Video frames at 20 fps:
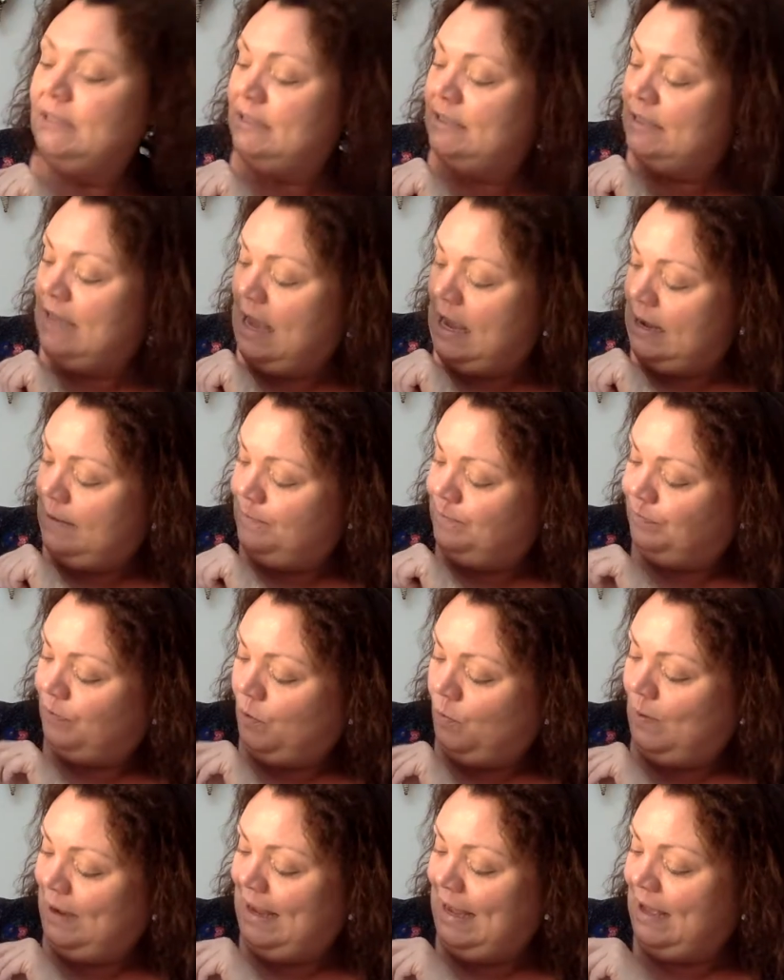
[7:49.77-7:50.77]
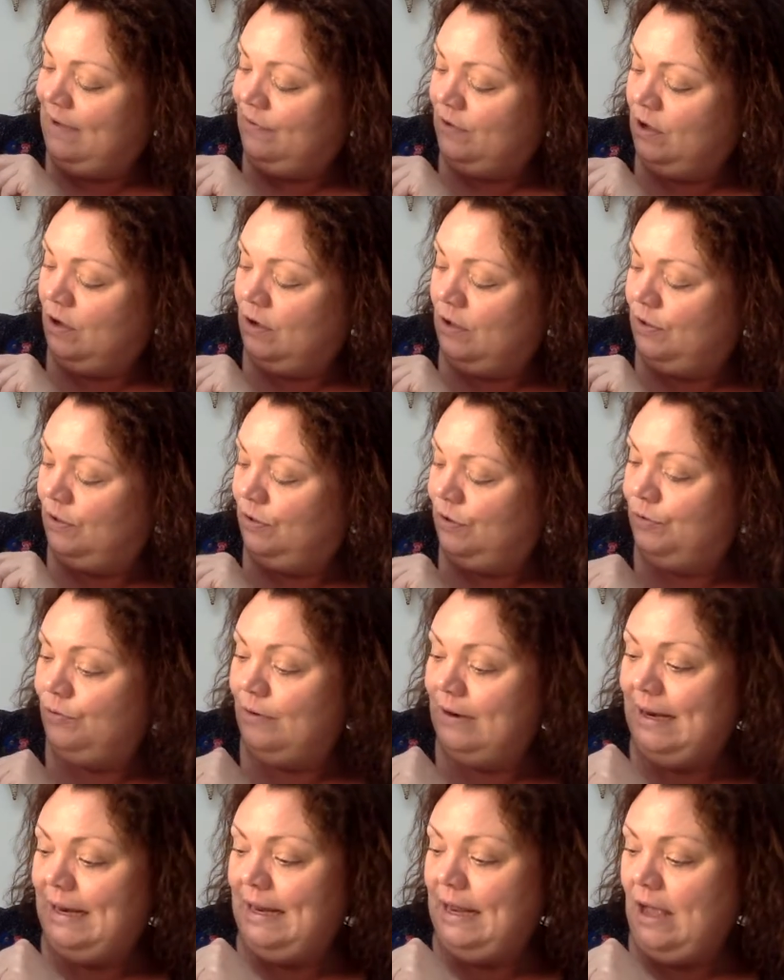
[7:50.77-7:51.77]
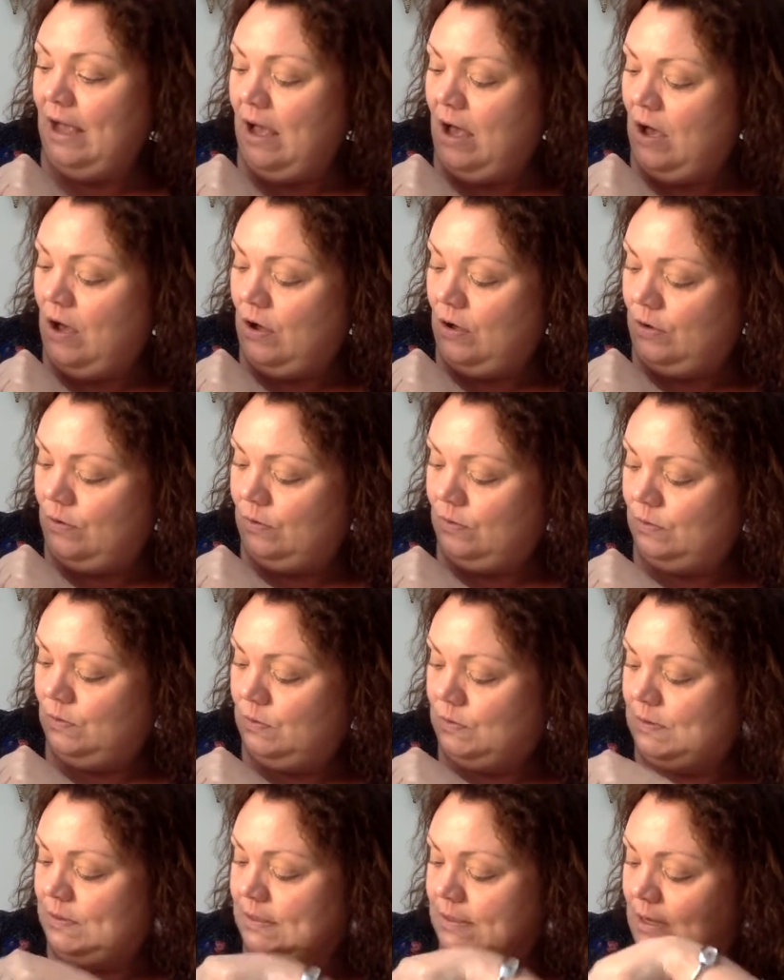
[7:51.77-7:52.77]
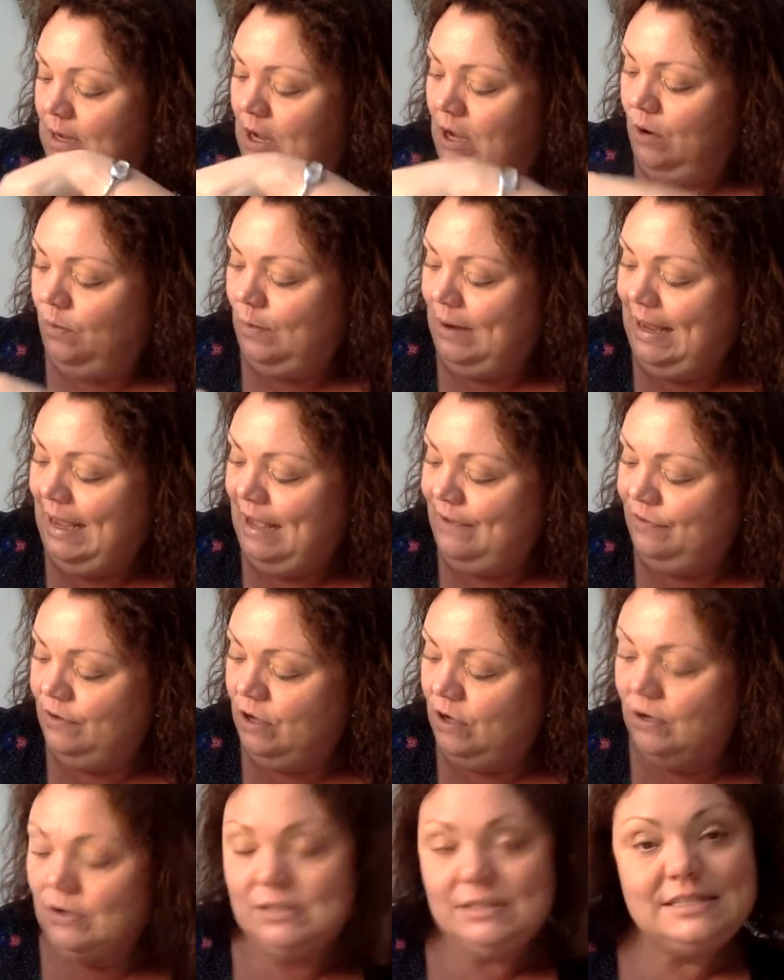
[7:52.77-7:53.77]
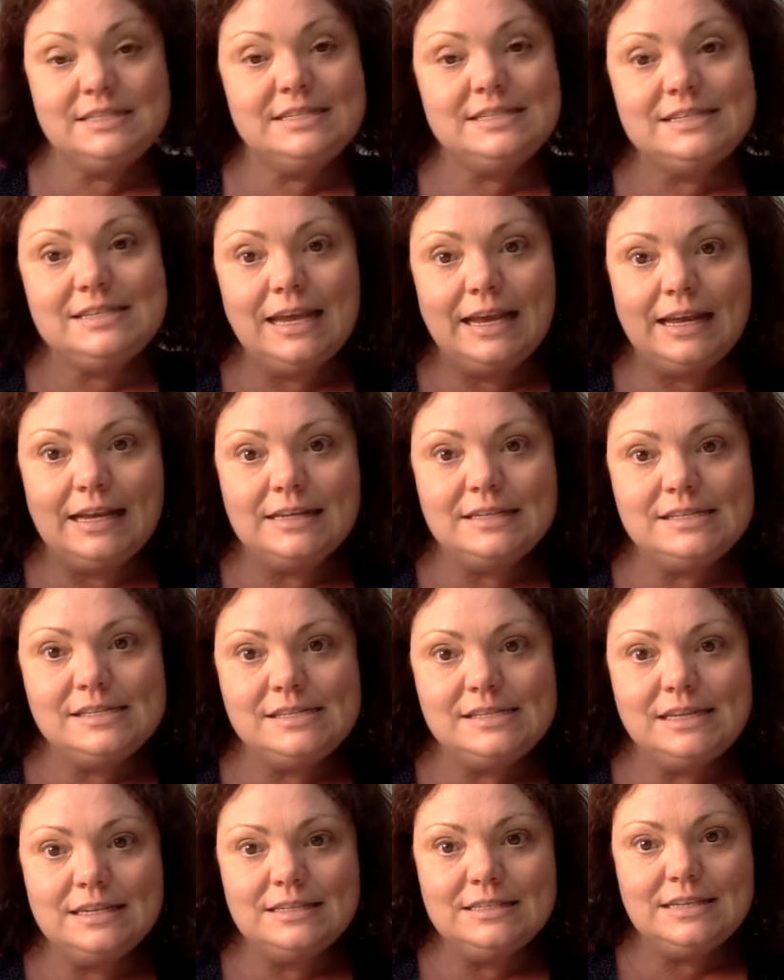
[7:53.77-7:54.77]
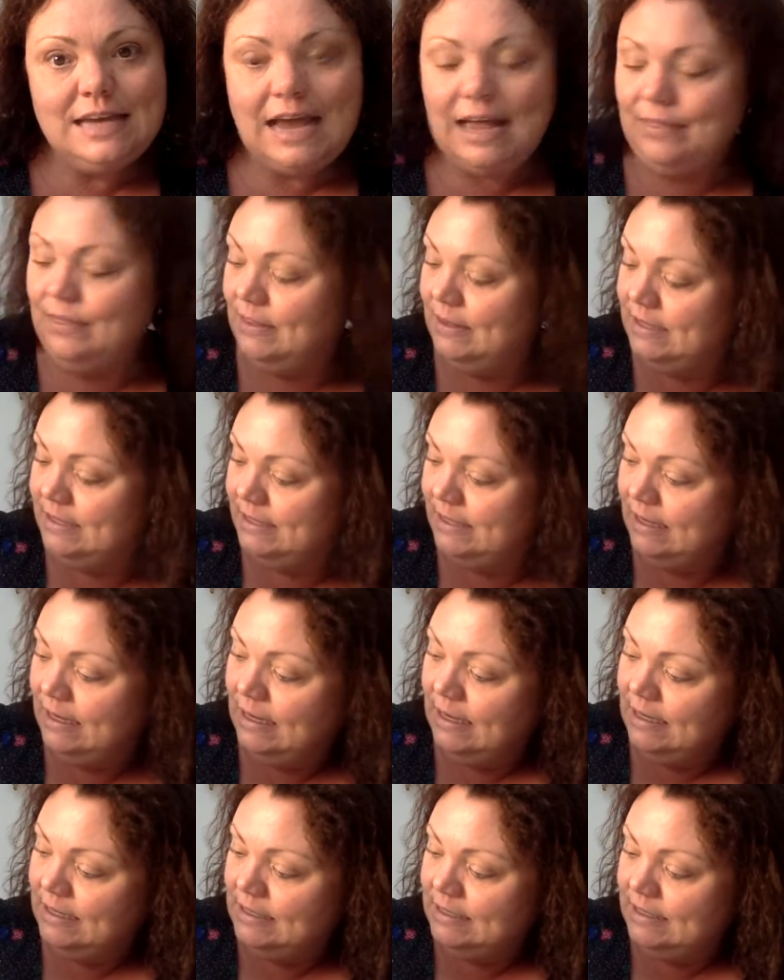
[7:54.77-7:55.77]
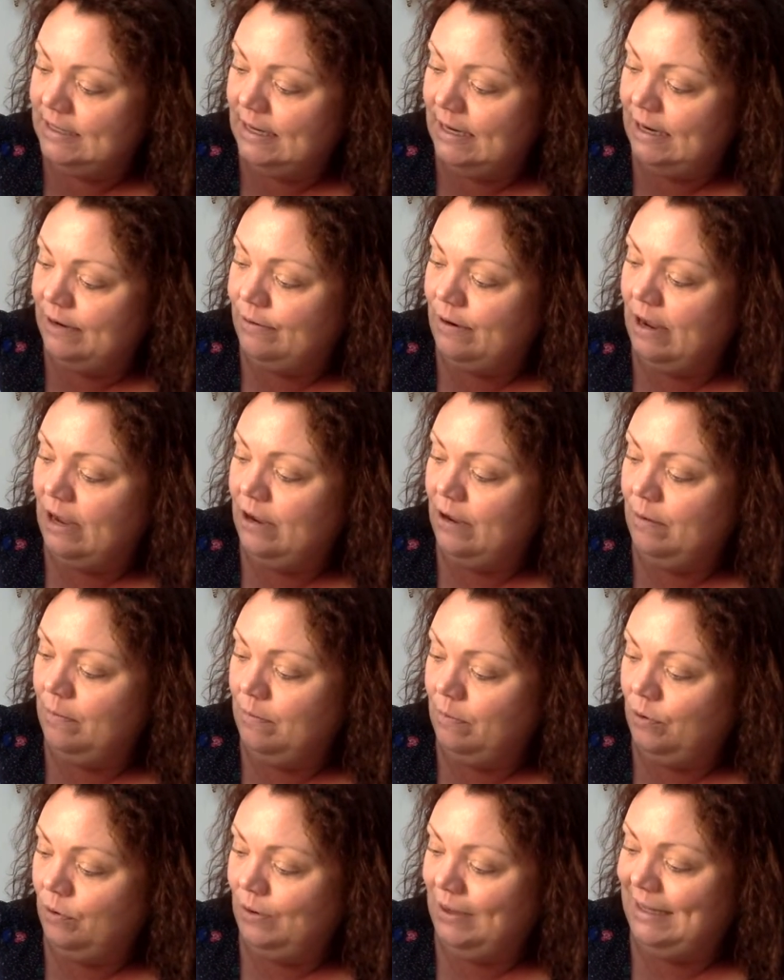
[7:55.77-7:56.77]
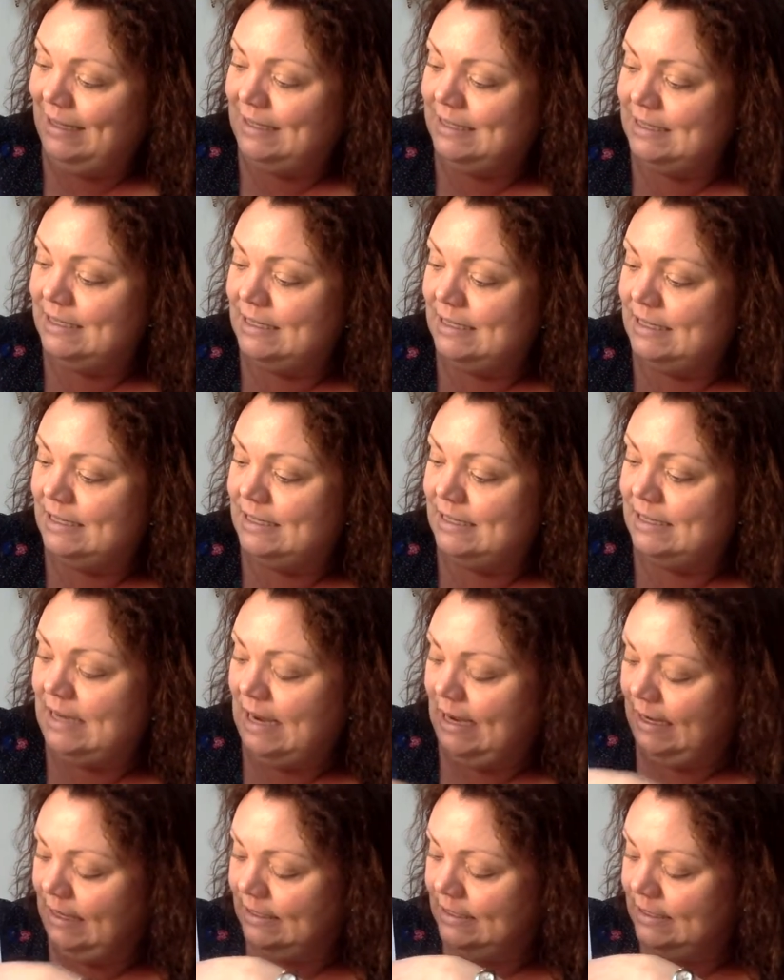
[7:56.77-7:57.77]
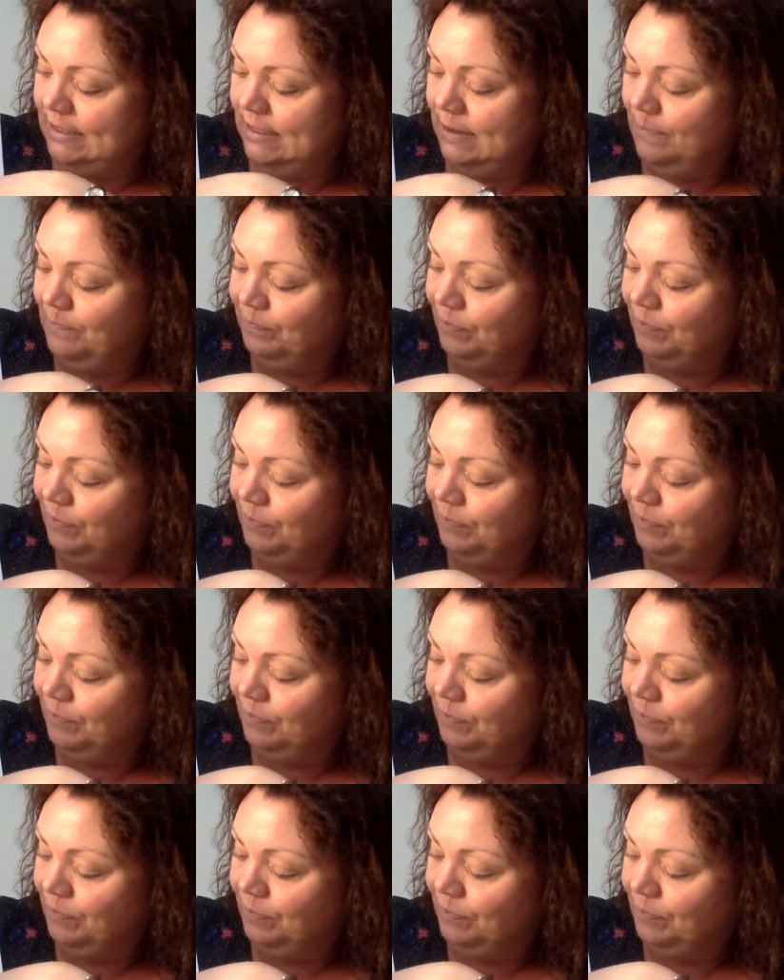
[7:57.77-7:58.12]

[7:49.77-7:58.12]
So we have got 3 wholes, we have got 6 tenths, 0.6,